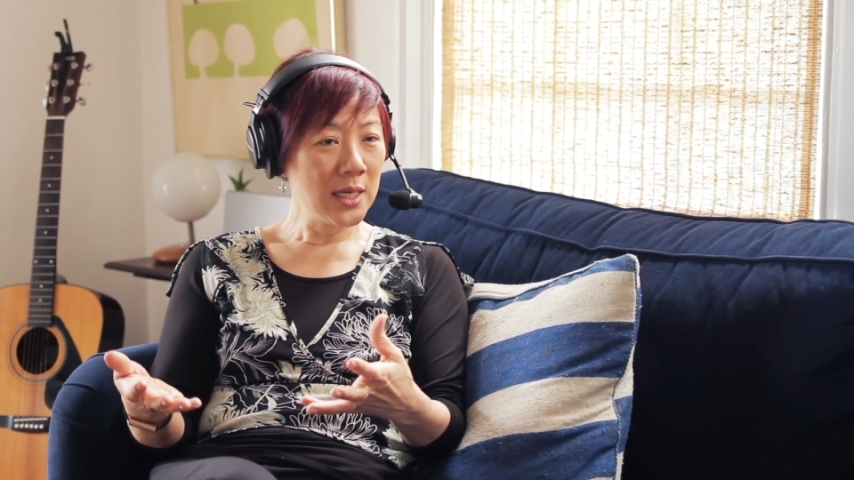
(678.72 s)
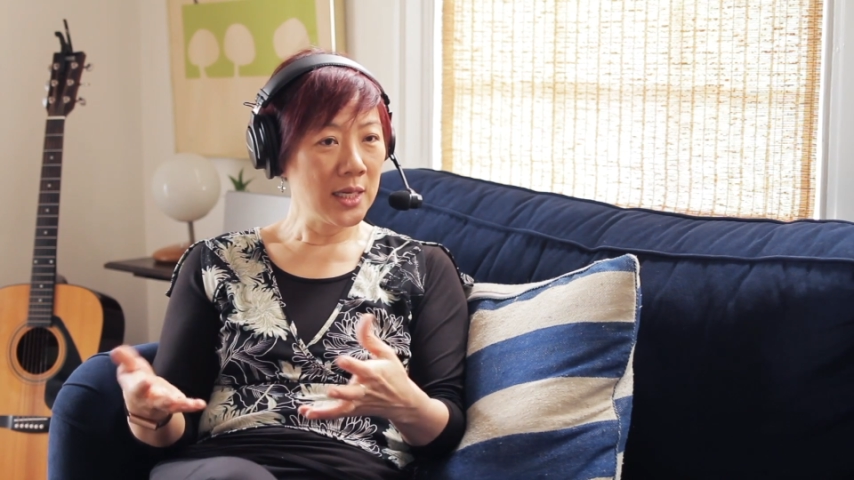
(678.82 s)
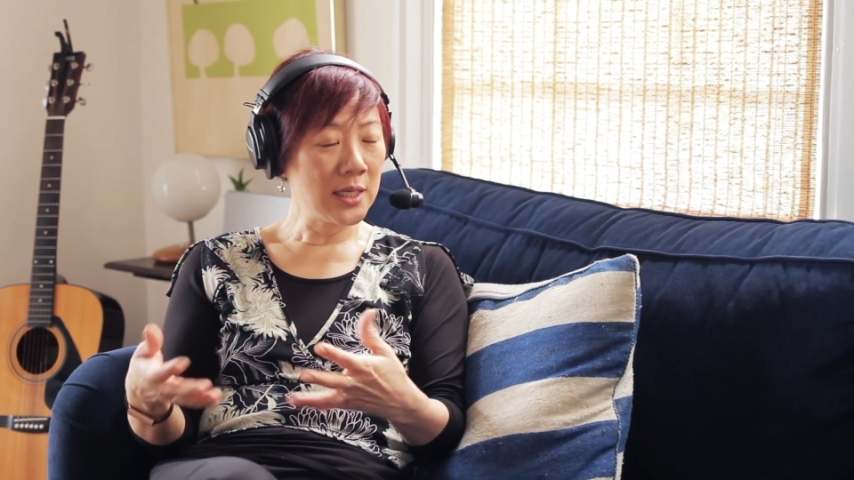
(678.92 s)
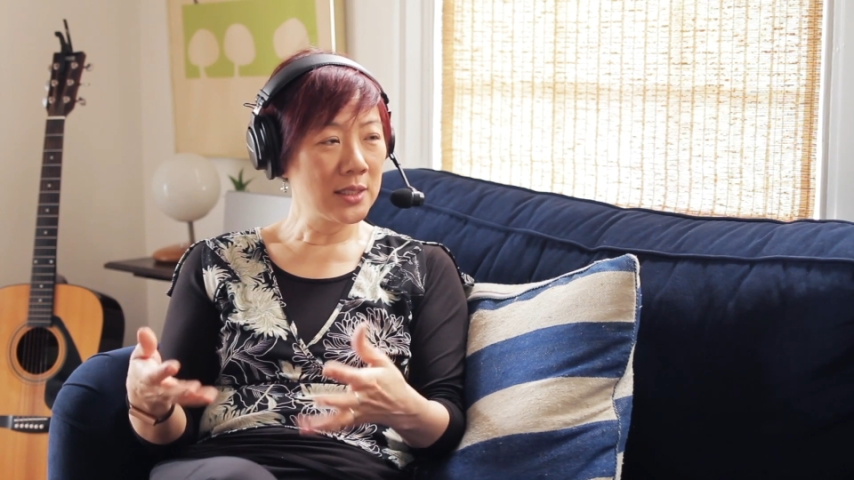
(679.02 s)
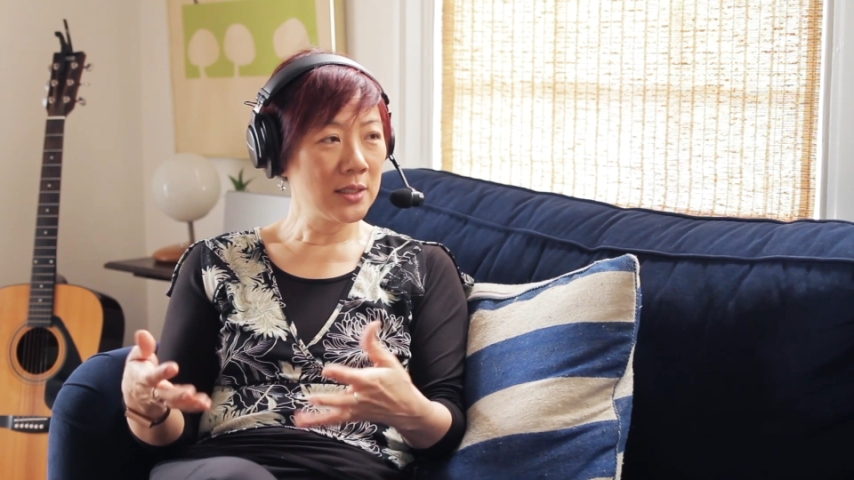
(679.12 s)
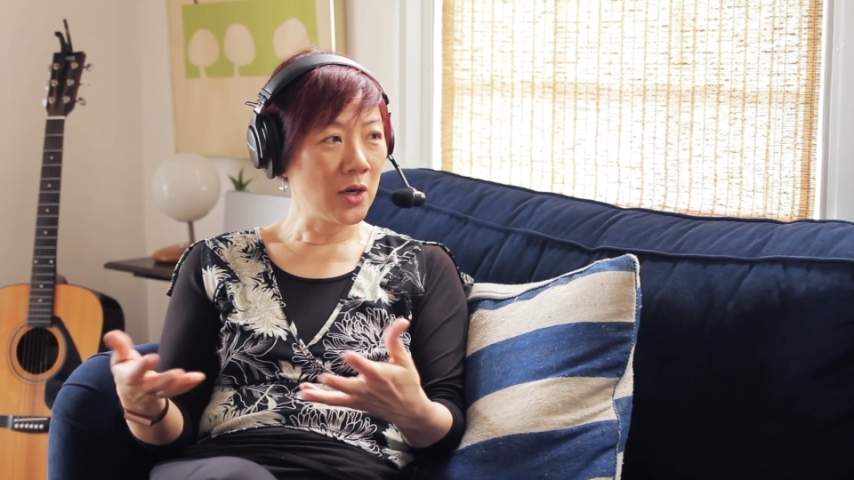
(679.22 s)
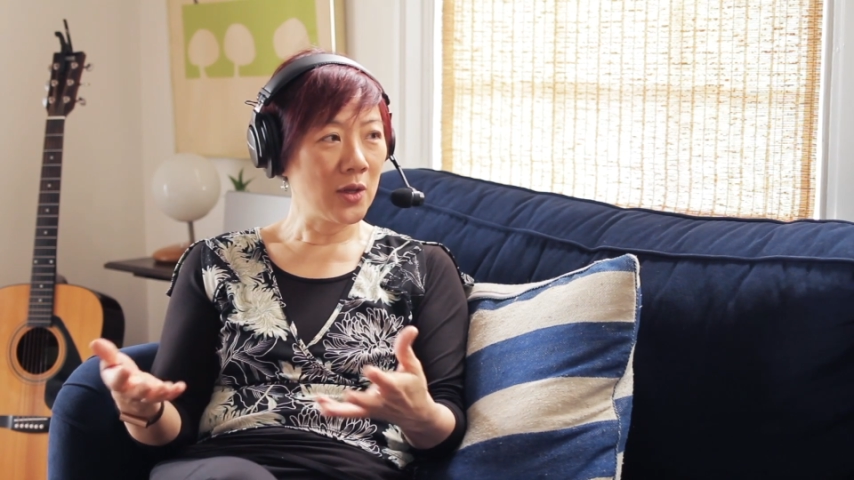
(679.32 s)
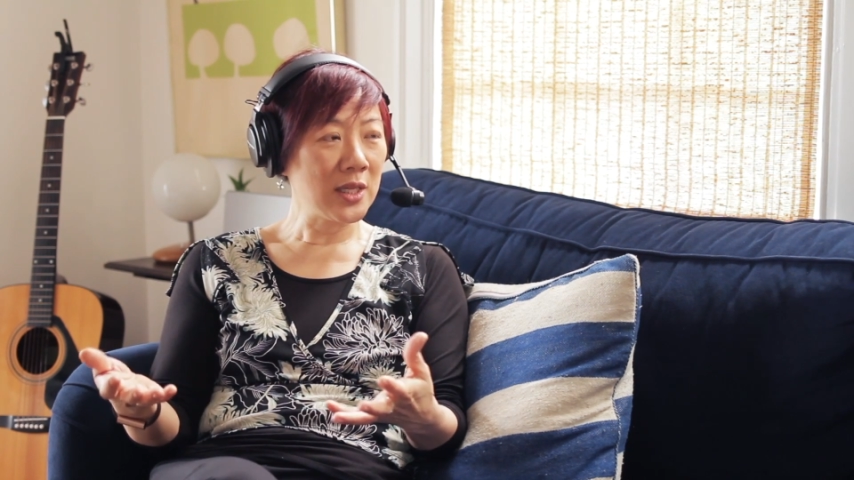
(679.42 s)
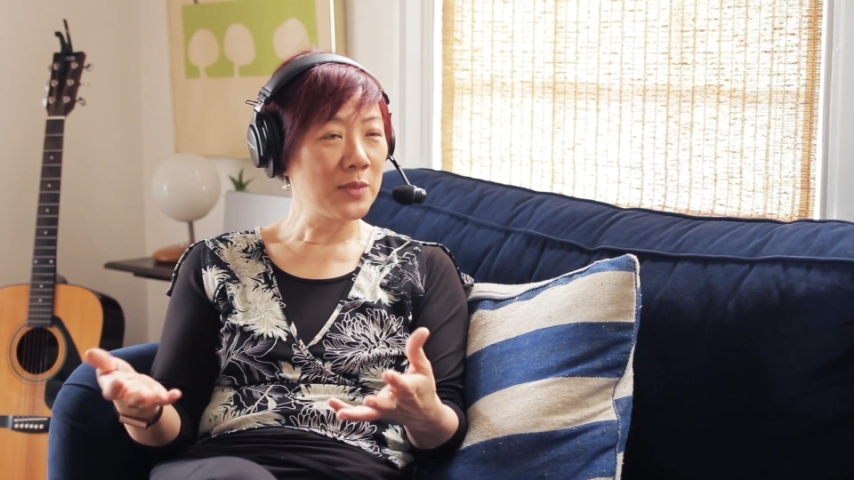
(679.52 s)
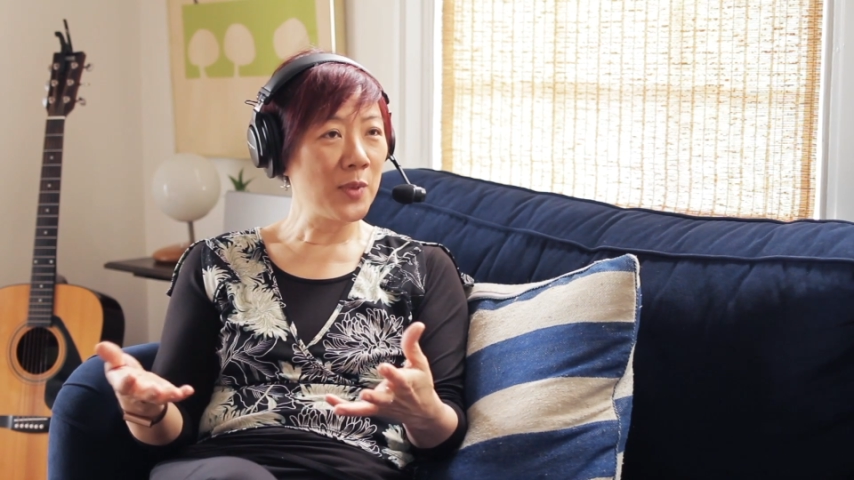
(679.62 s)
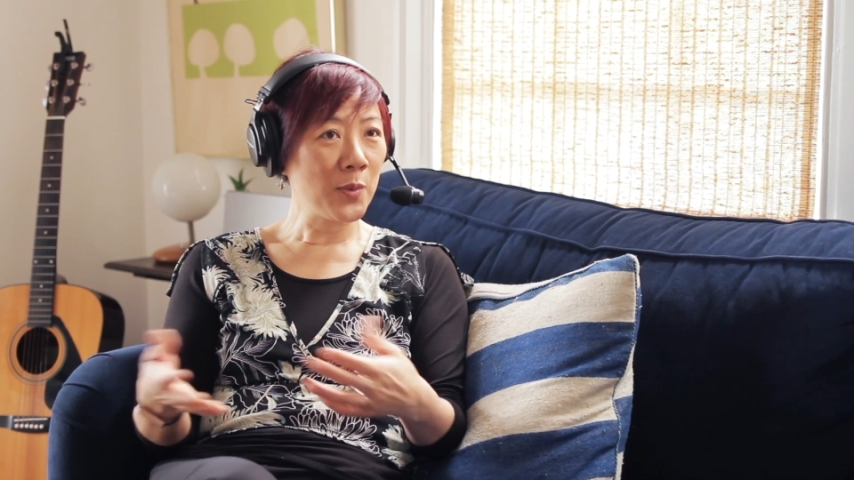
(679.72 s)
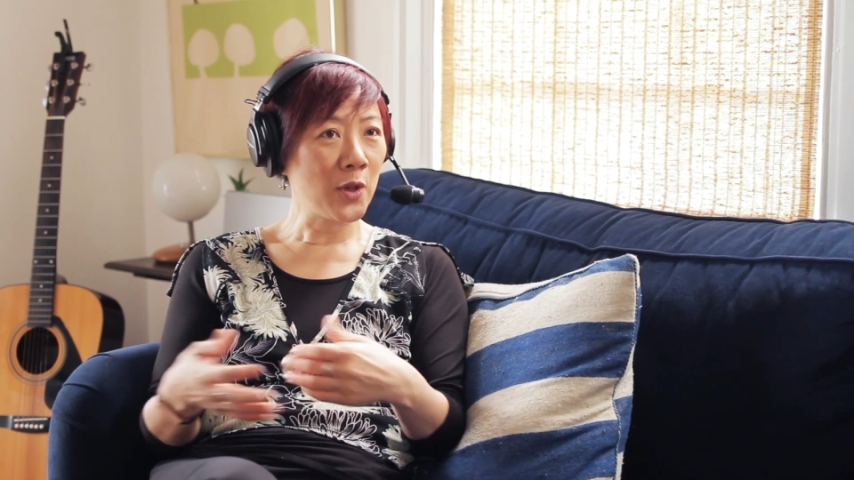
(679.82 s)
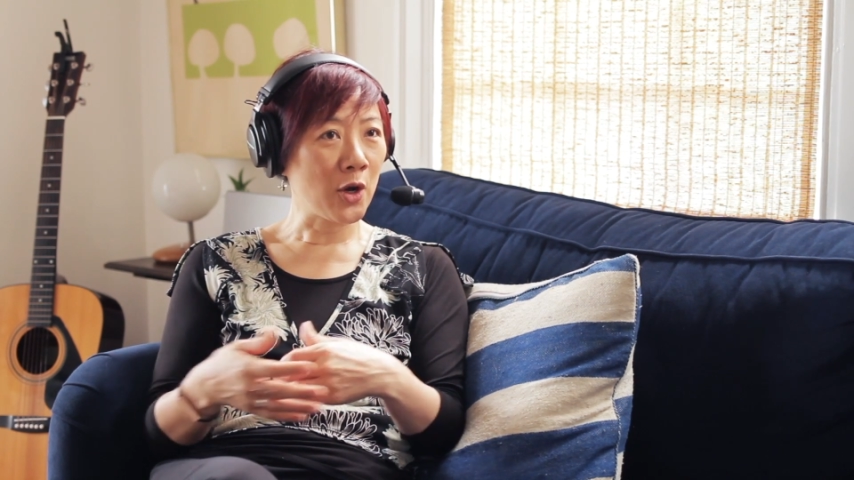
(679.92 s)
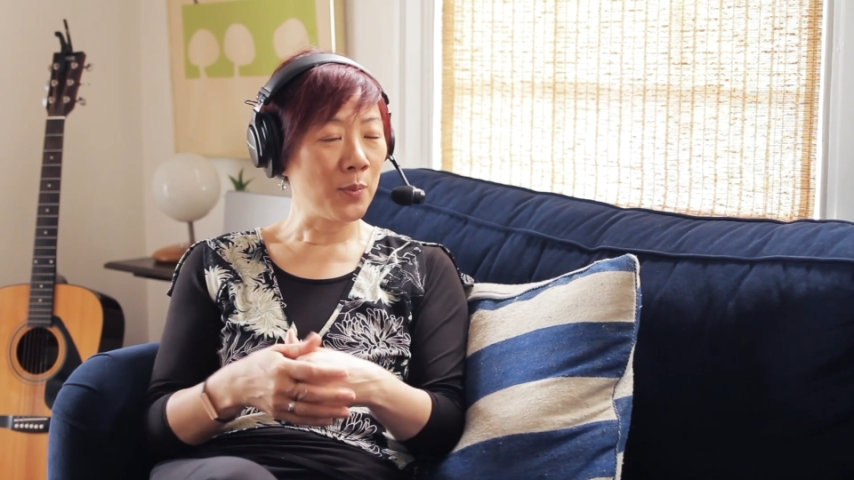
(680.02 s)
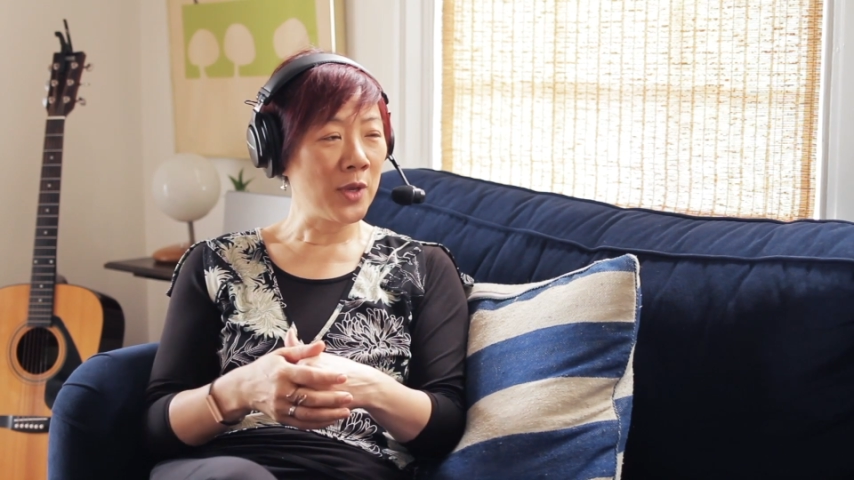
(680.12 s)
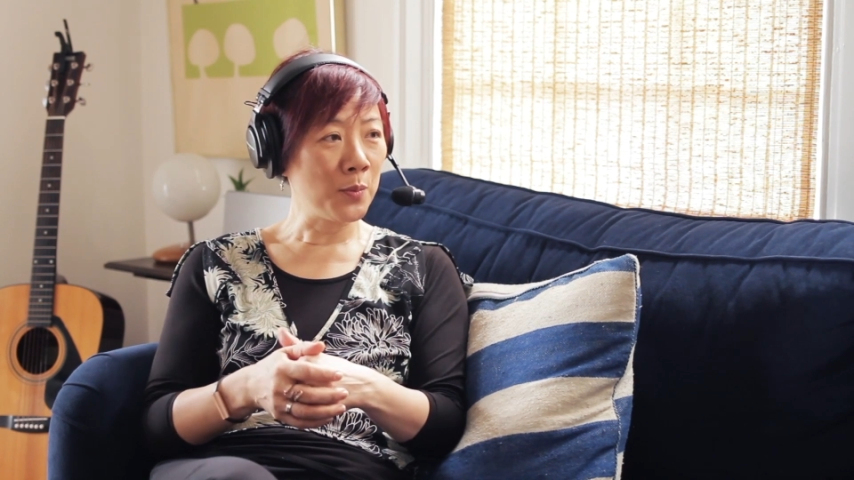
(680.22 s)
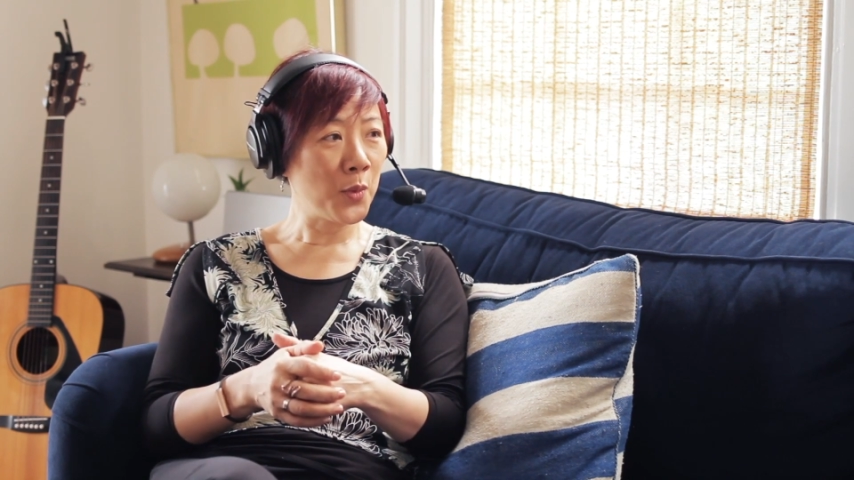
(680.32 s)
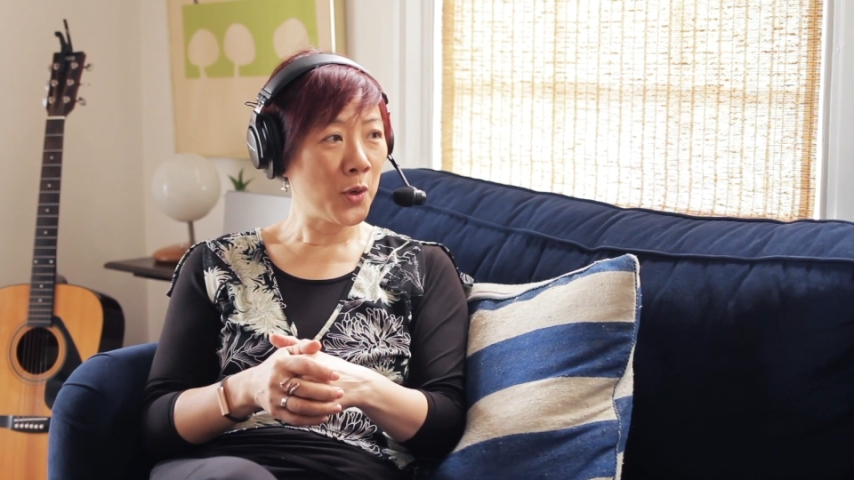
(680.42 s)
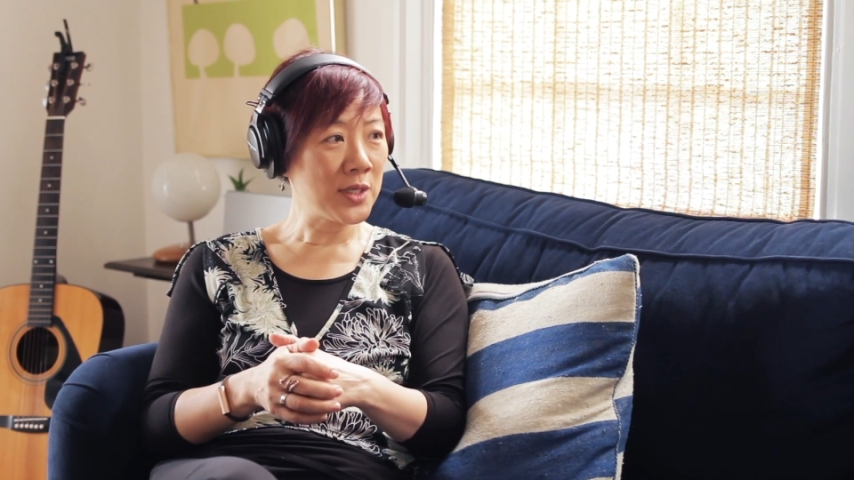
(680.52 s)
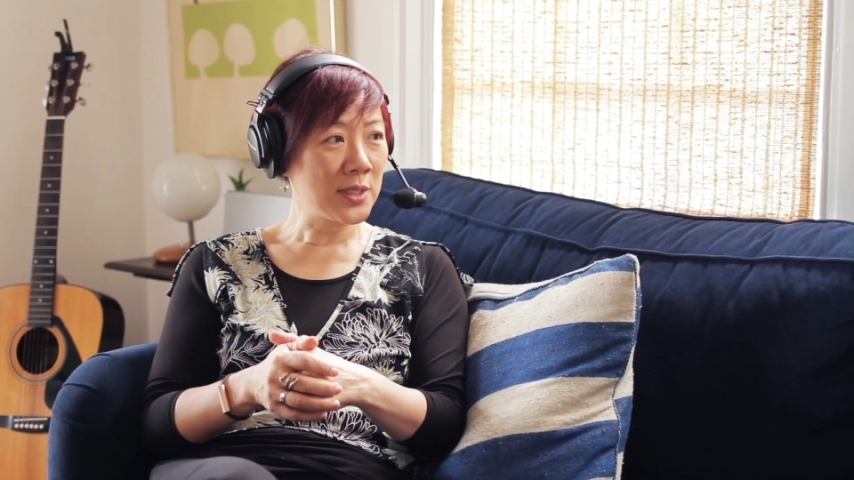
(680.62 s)
is, at least people aren't being
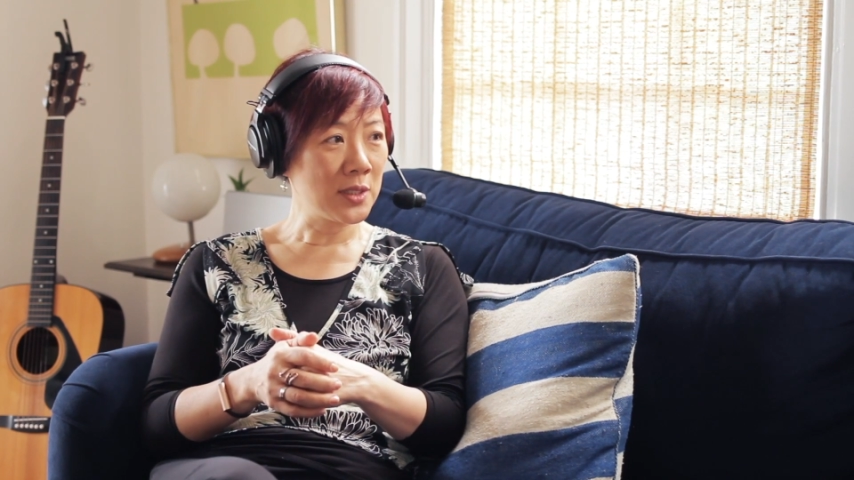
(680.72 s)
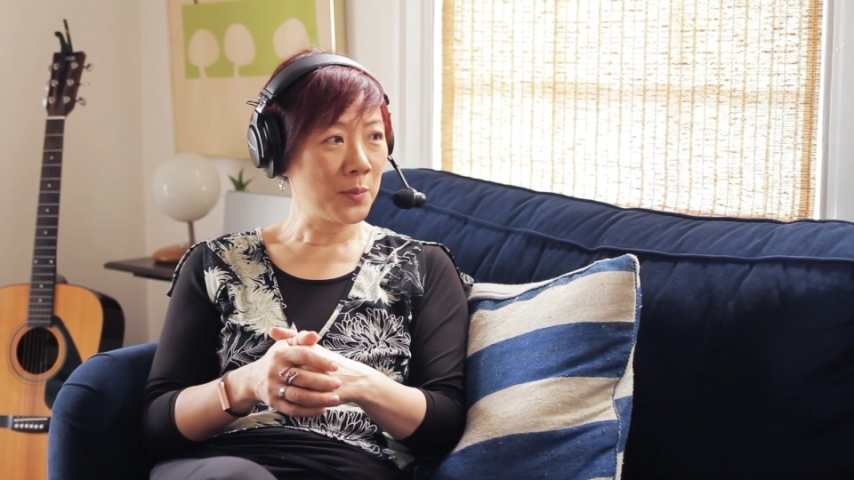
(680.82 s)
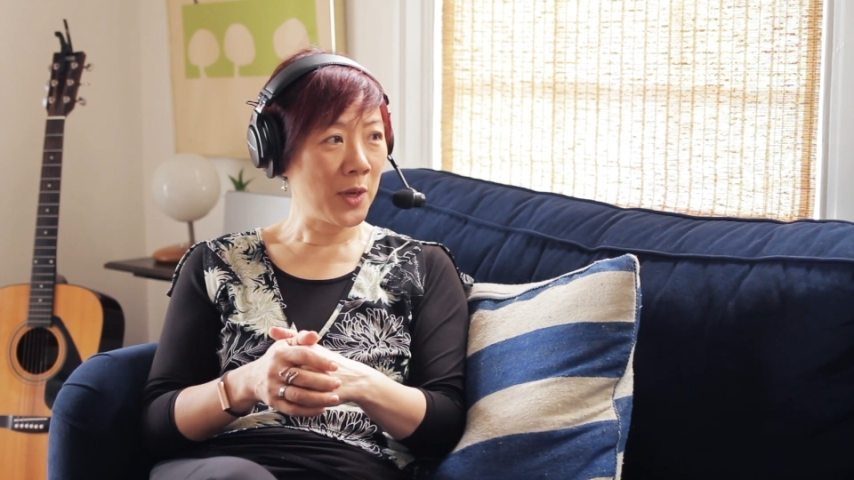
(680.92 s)
poisoned